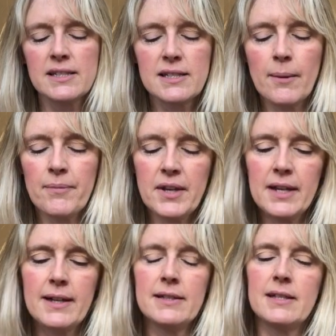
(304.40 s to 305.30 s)

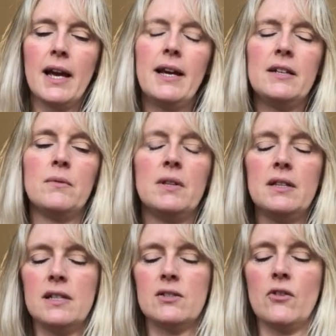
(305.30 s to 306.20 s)
Something contained
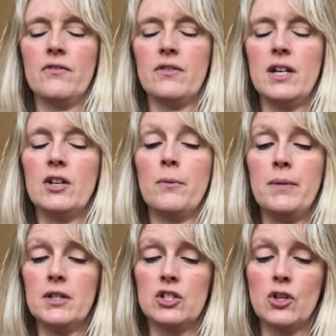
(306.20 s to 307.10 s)
within this offer, and it could
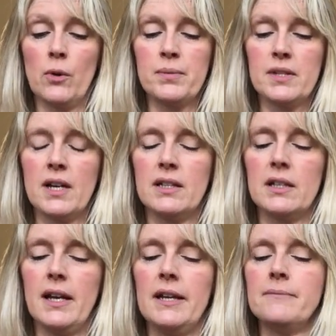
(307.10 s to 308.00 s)
be a job
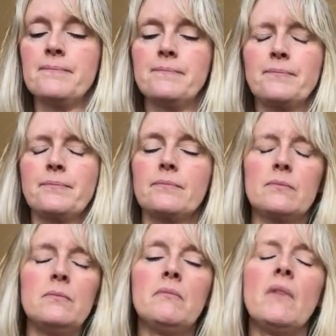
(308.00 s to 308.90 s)
certainly,
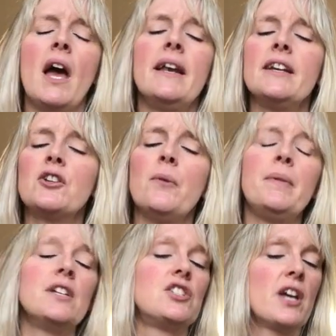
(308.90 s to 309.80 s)
and it could
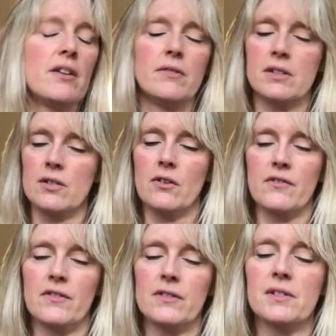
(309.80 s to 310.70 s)
be a generous
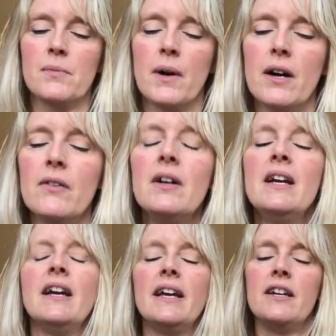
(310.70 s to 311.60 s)
offer as well.
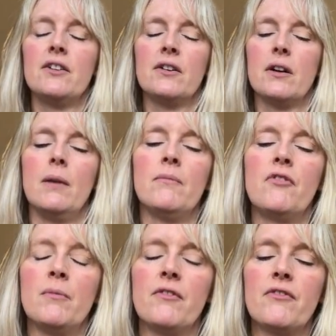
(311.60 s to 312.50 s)
It could come
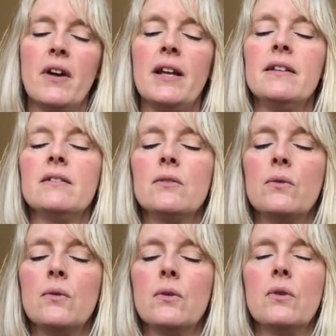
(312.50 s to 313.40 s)
from a friend,
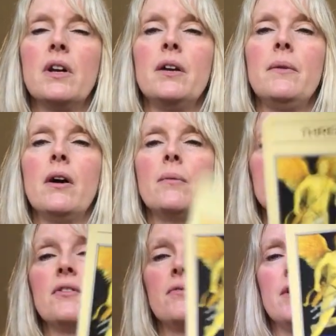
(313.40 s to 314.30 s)
or here we are with
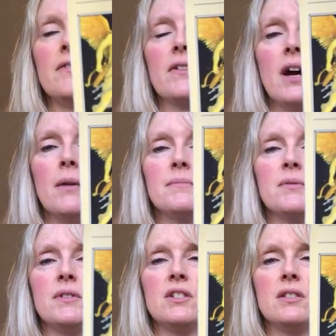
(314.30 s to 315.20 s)
the Three of Cups,
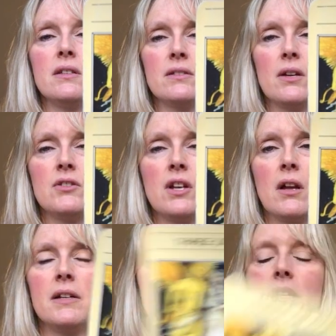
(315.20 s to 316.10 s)
which is the
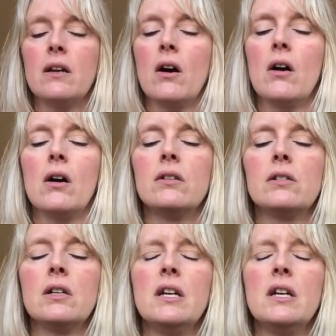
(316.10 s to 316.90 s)
socializing card.